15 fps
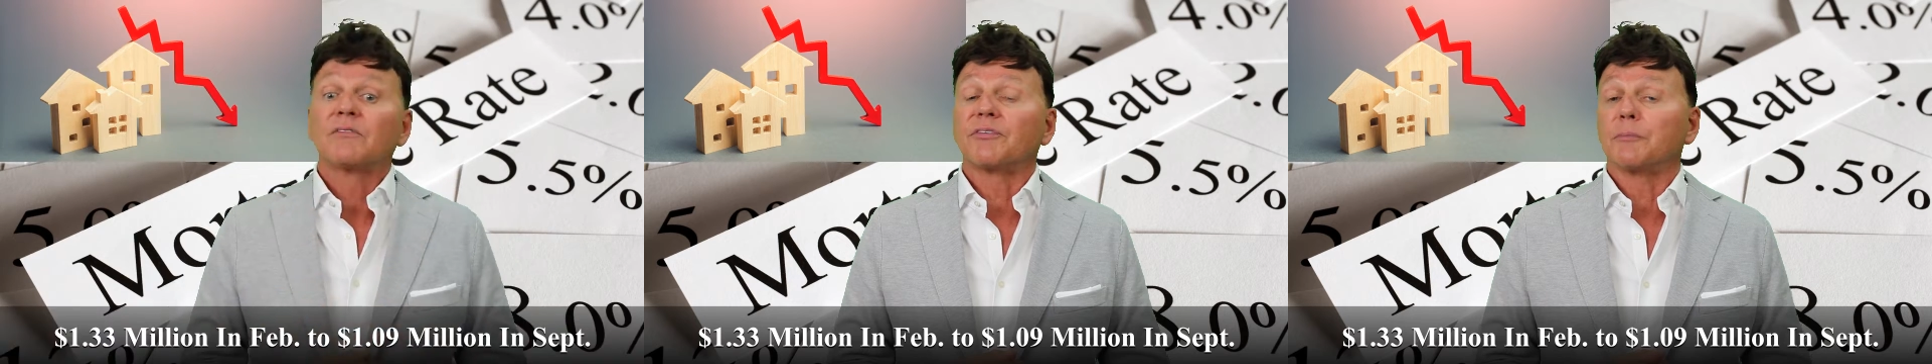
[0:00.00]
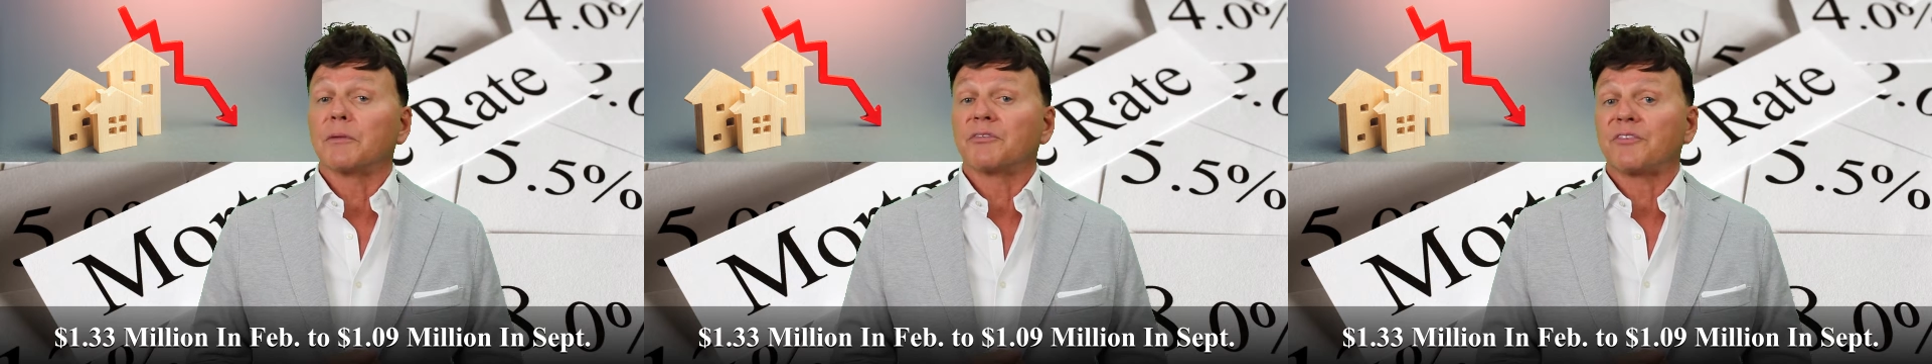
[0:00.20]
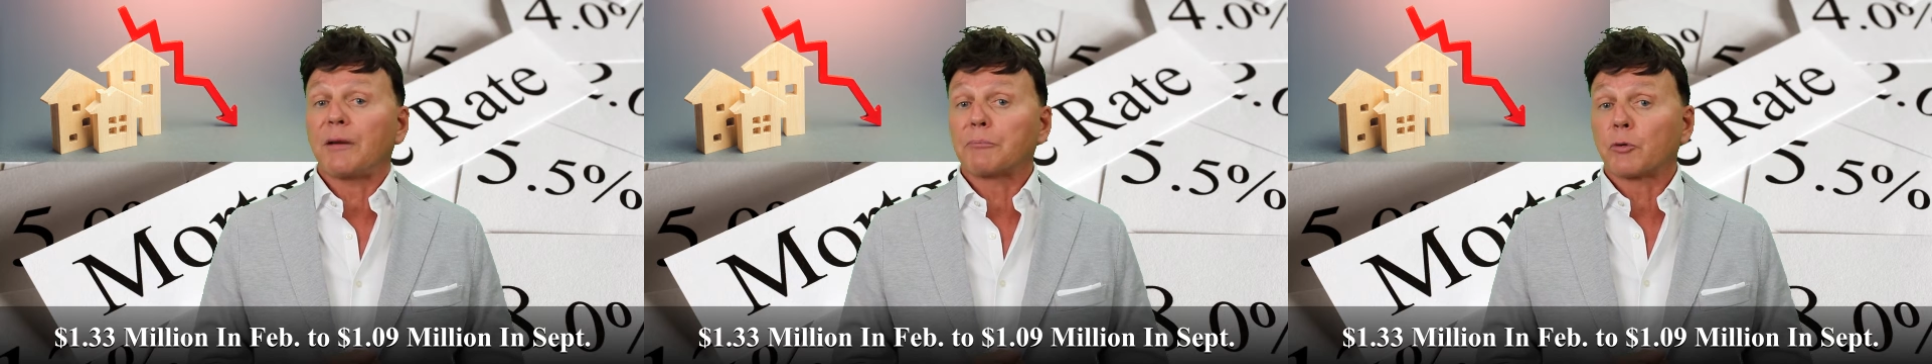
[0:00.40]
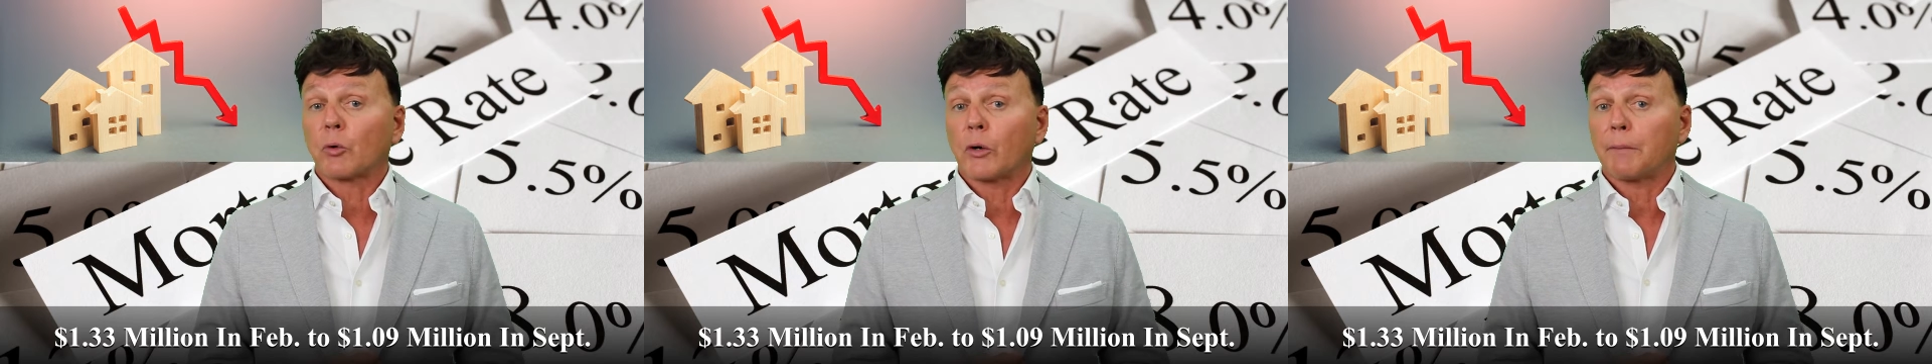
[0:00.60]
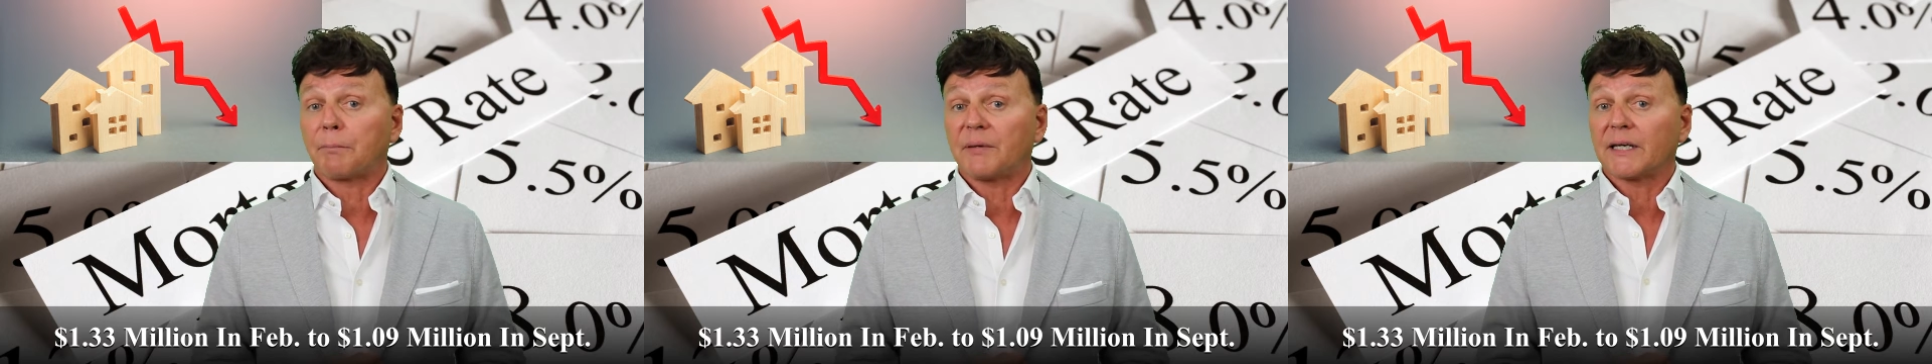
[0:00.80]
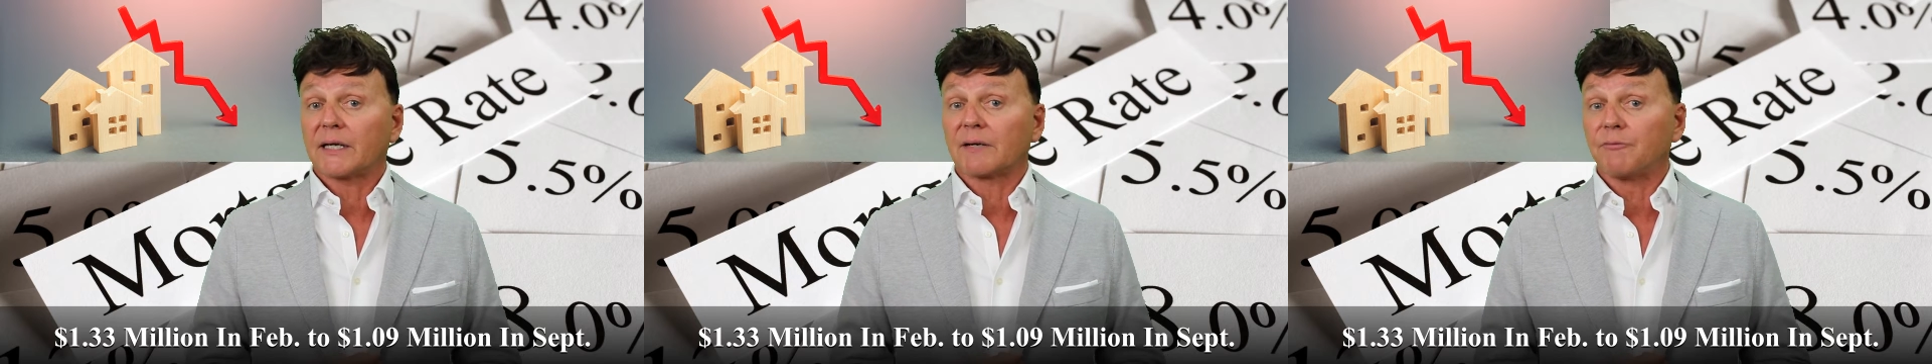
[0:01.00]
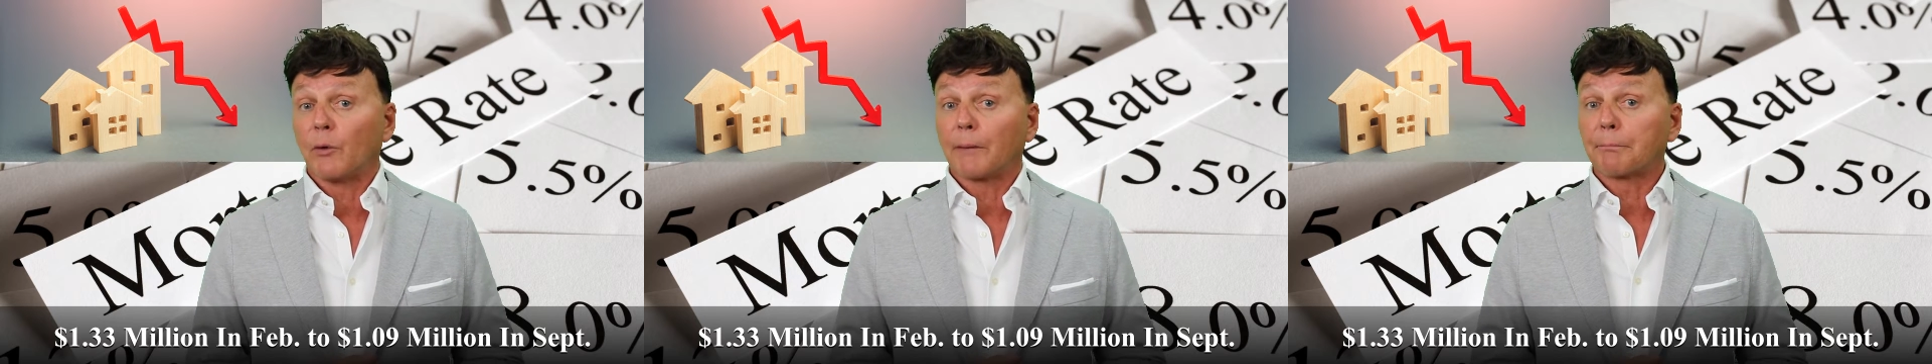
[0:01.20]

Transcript: from the February peak of